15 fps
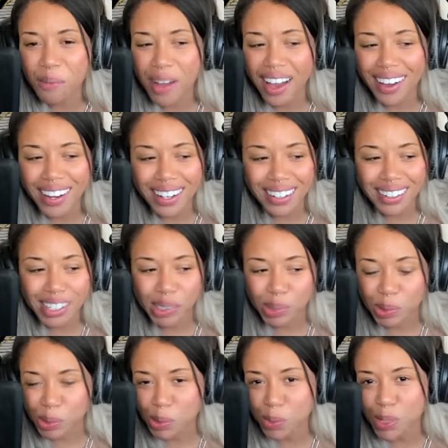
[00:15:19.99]
about in their
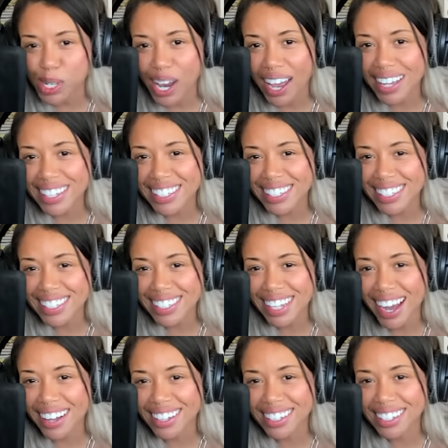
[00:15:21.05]
group chats? This is
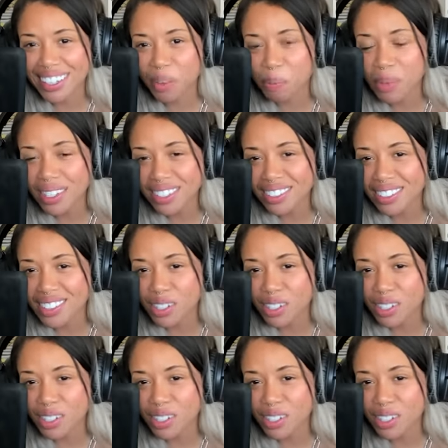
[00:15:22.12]
how the mental